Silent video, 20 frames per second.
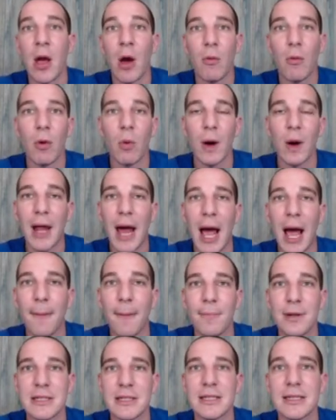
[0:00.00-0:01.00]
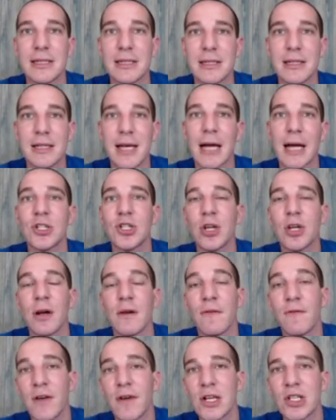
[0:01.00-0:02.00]
Well, what happens is, yes, you
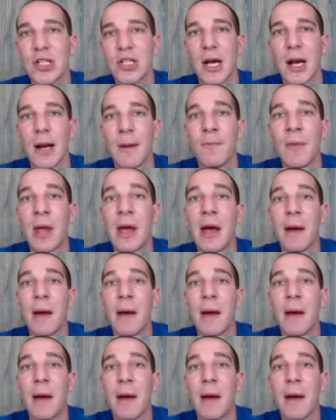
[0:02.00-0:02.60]
could fish there,